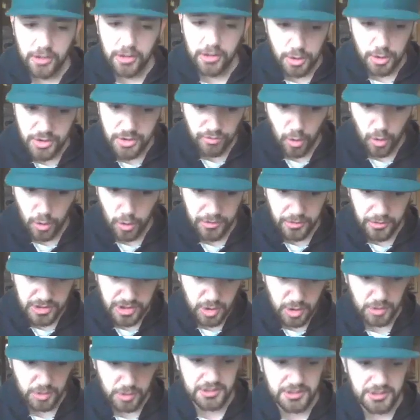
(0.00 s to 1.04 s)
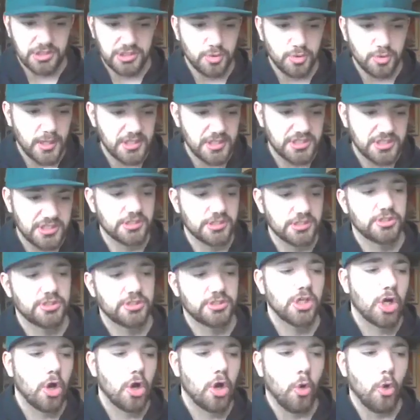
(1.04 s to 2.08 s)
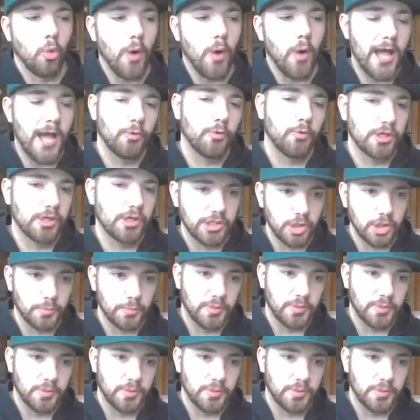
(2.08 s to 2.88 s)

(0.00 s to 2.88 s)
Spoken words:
So if you're getting in those 4th and short situations,